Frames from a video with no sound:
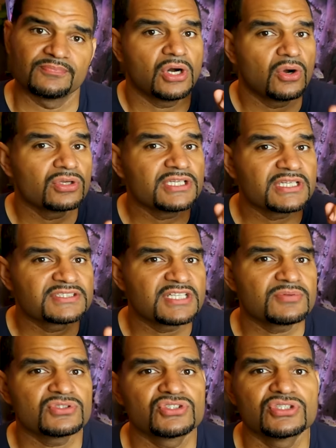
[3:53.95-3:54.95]
The only
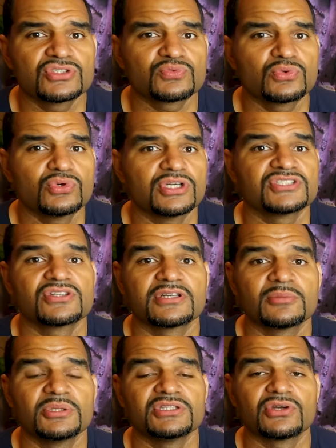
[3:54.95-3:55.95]
exception to this rule is going to be